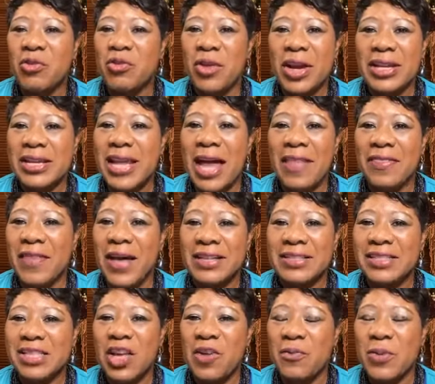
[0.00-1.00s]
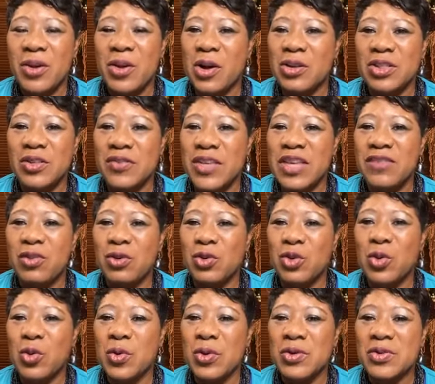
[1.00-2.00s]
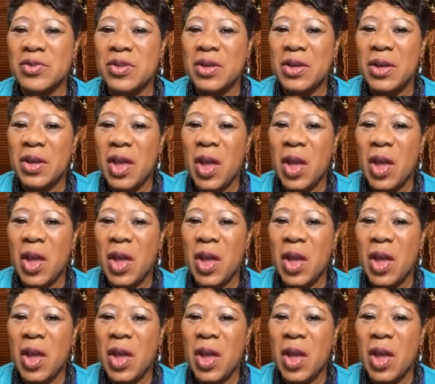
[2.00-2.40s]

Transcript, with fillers: Fret not thyself because of evildoers.